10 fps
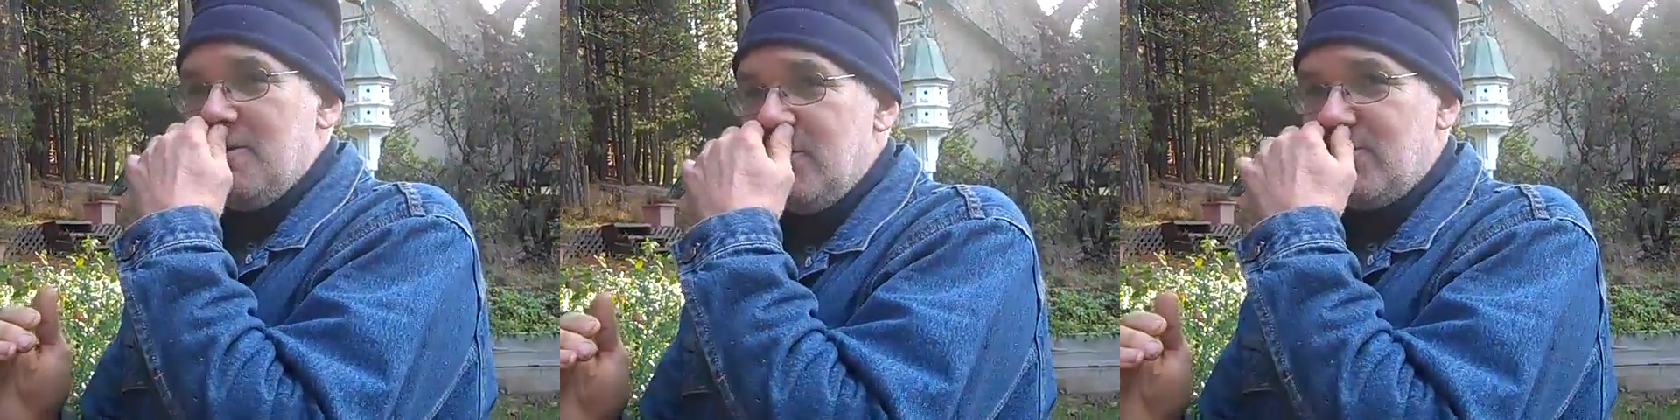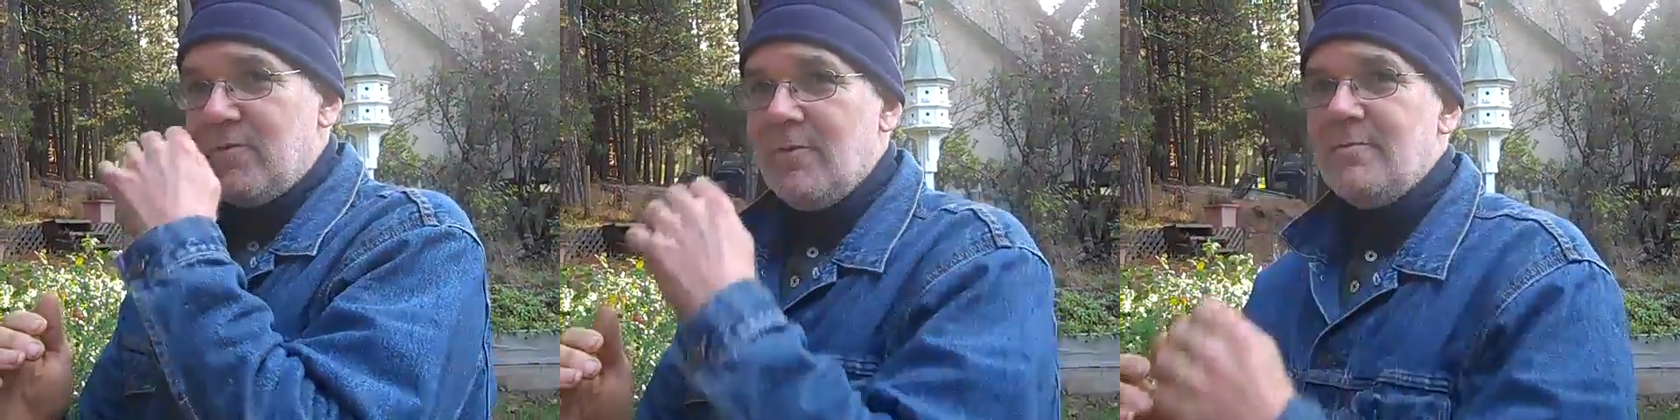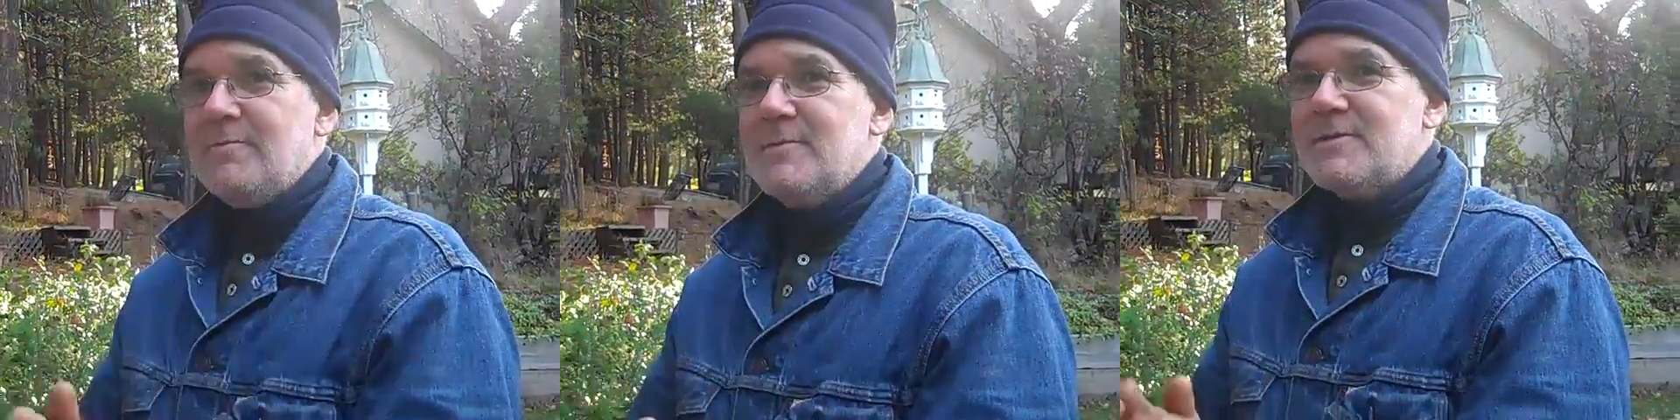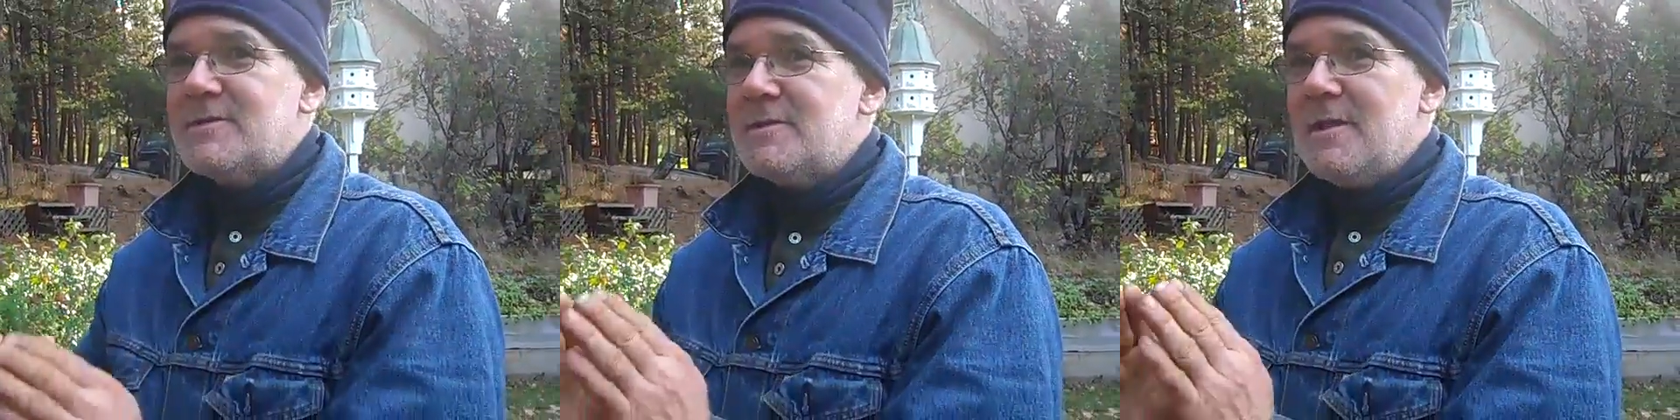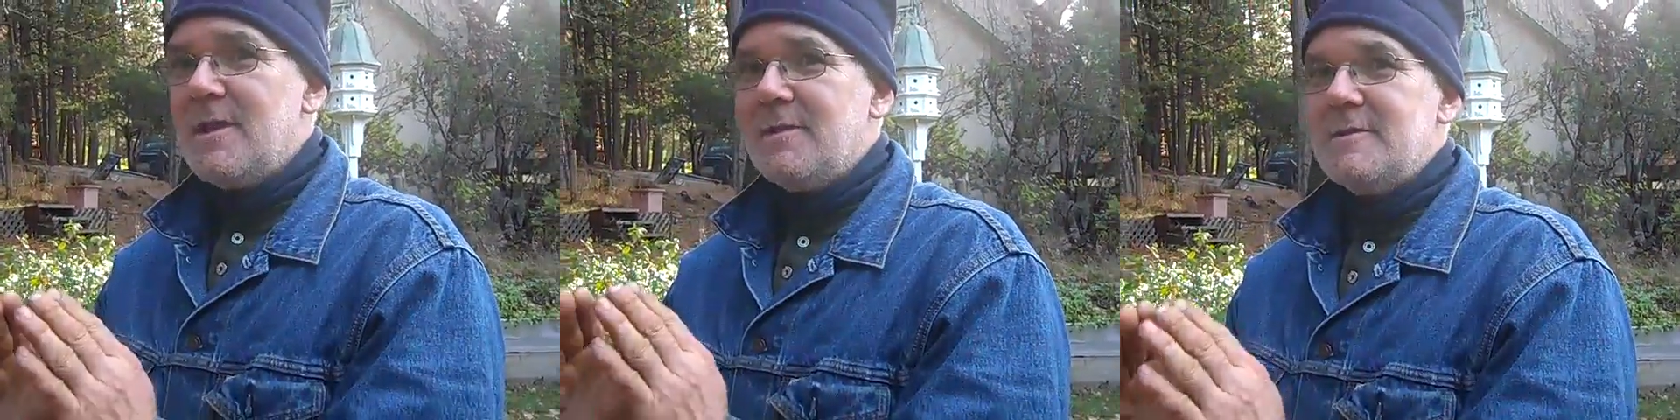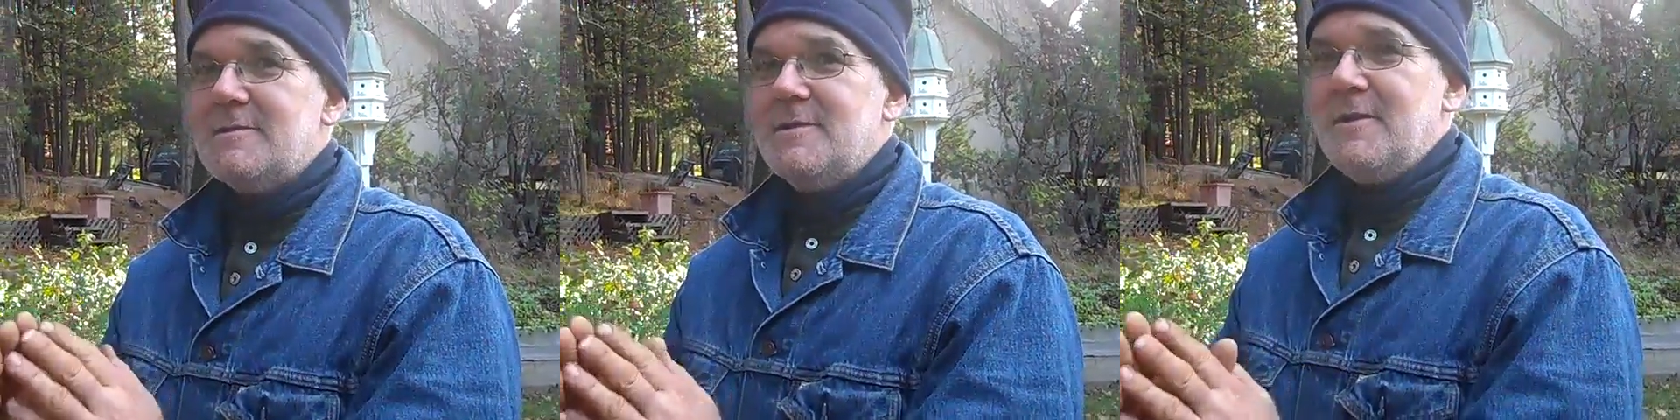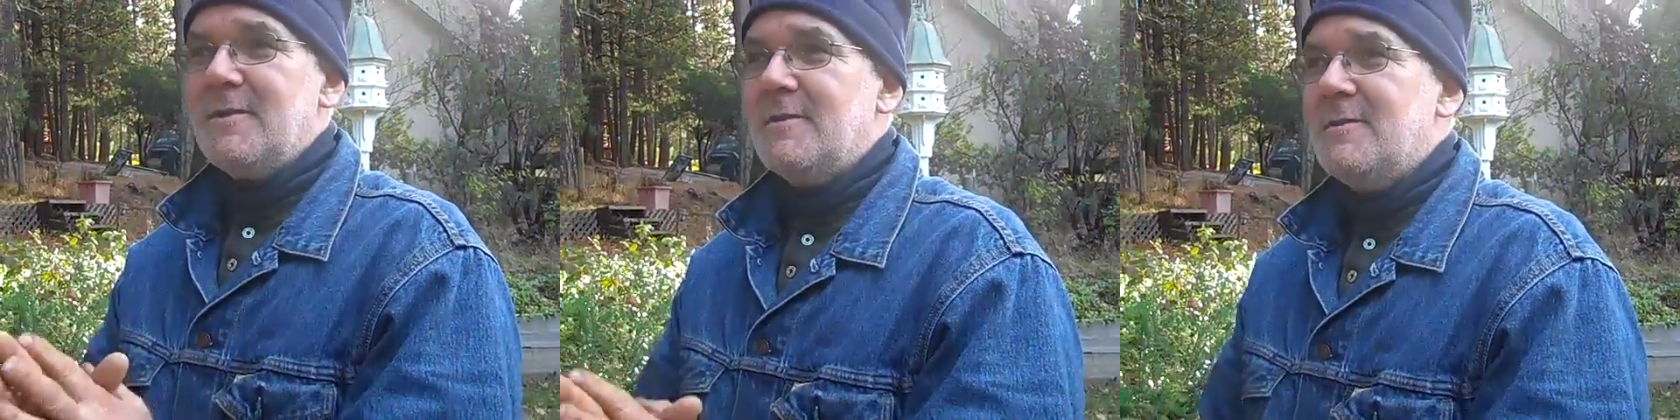neutral, slightly
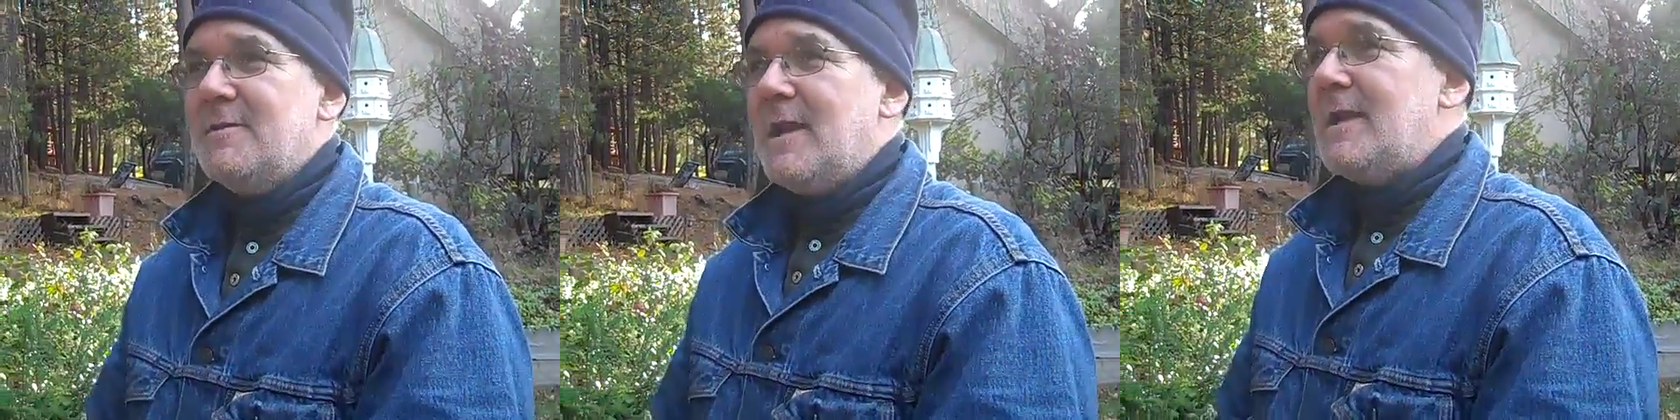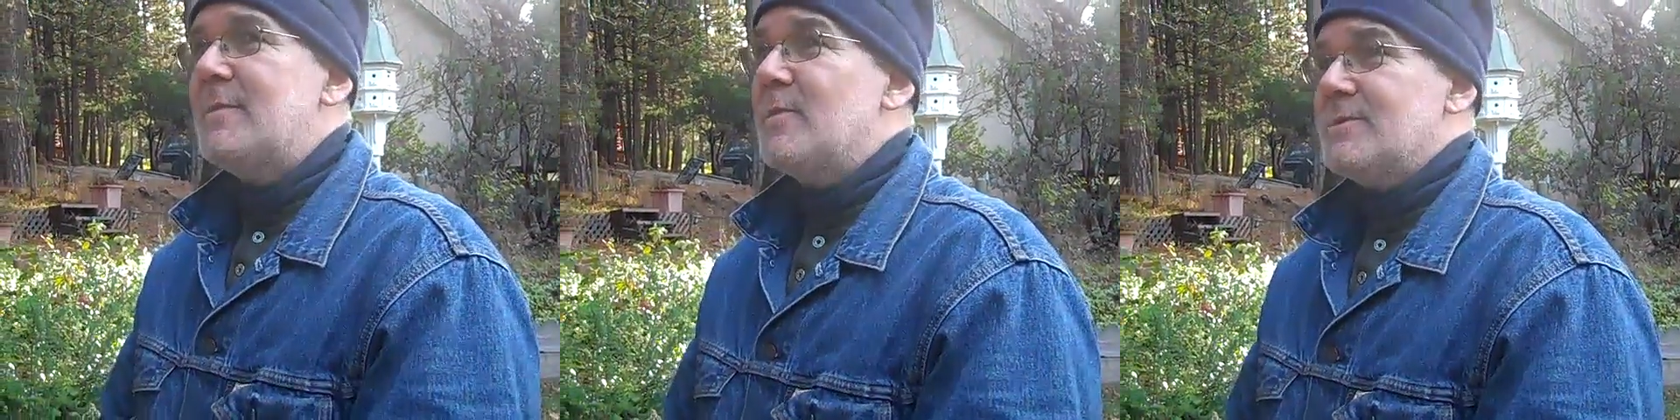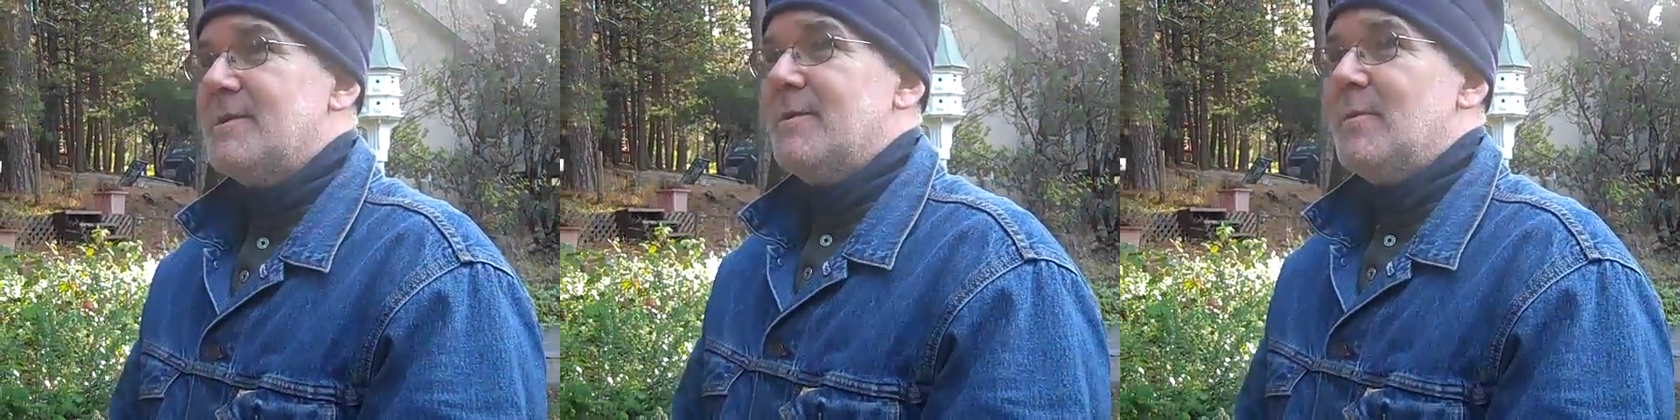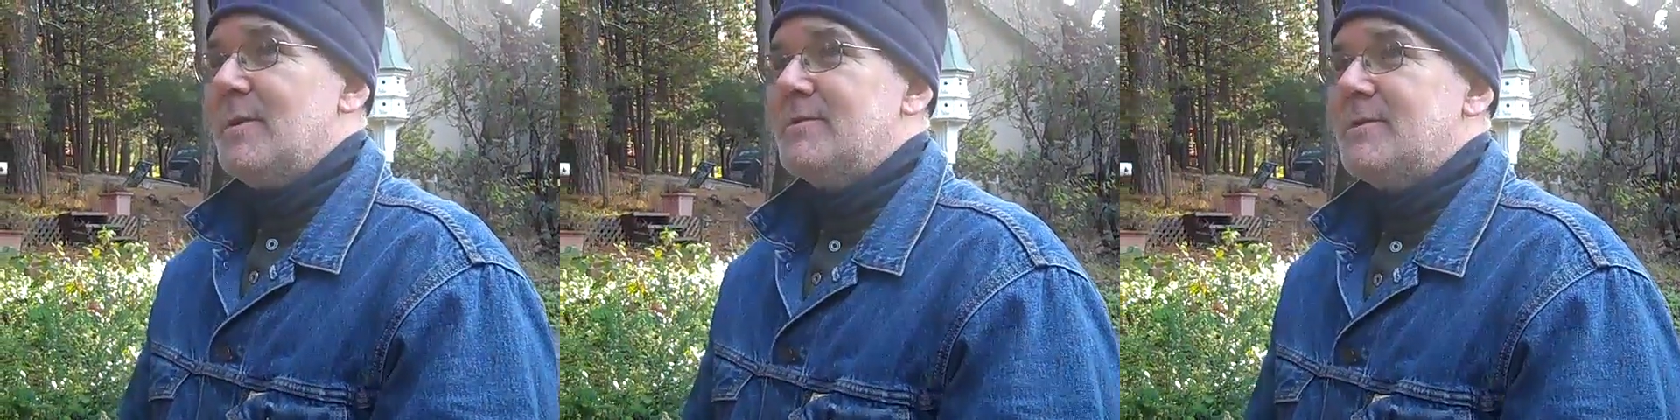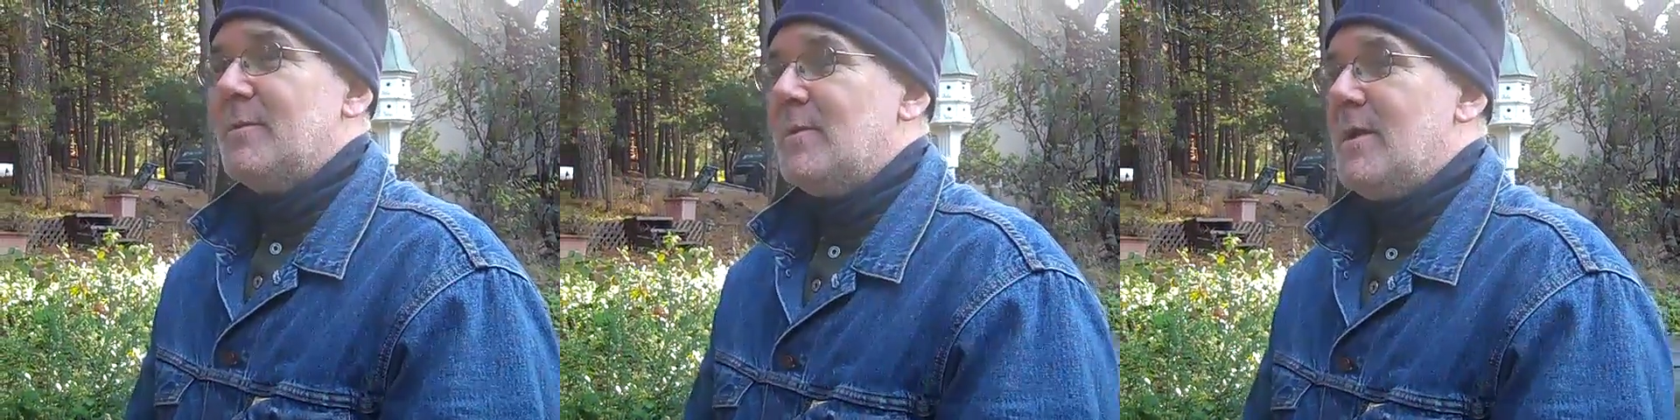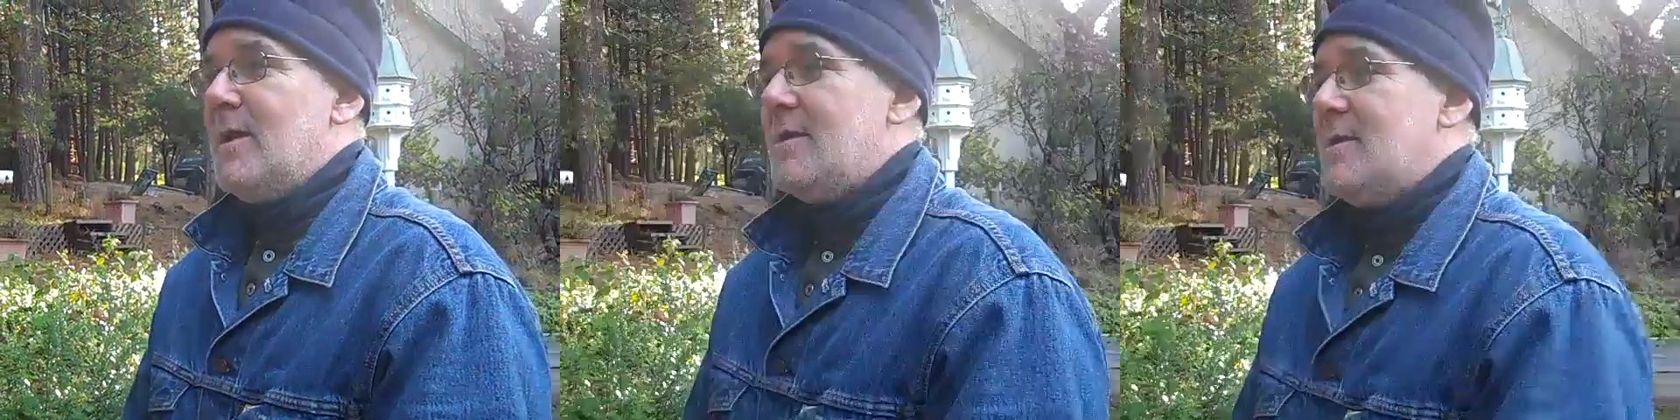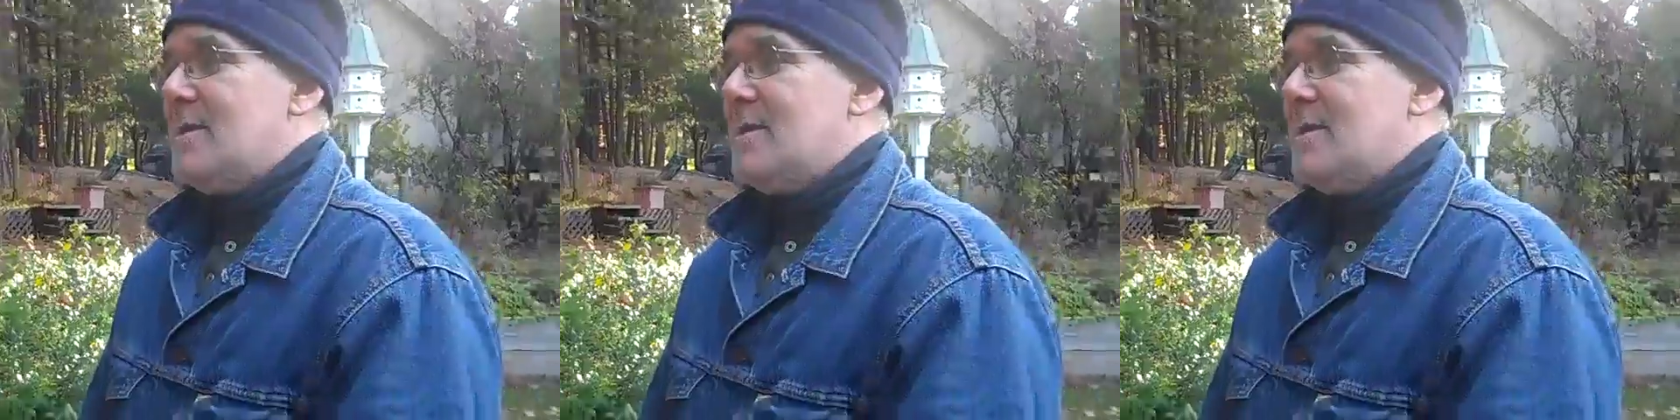acidic. 80% of plants on the planet.